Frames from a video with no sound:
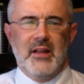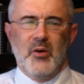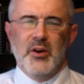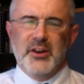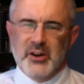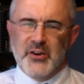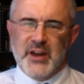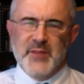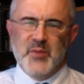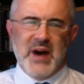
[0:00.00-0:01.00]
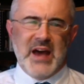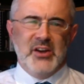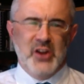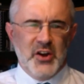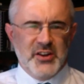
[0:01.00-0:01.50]
What an incredible man.
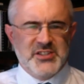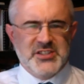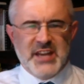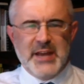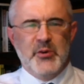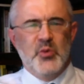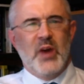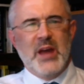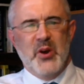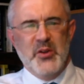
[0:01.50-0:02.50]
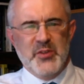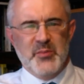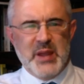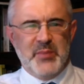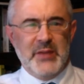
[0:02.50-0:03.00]
God had said he would wipe out the
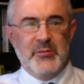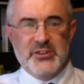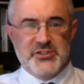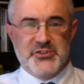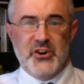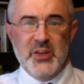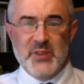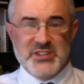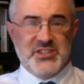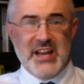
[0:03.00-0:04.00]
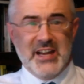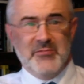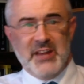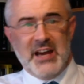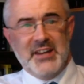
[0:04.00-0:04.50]
people. He would destroy them. We sang of
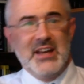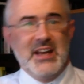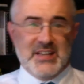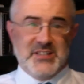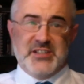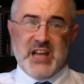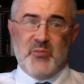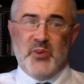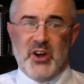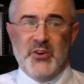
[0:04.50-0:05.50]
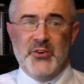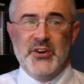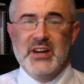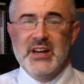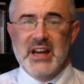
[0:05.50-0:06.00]
that in Psalm
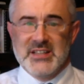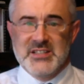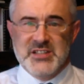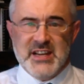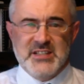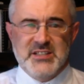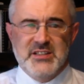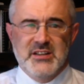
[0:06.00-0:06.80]
106.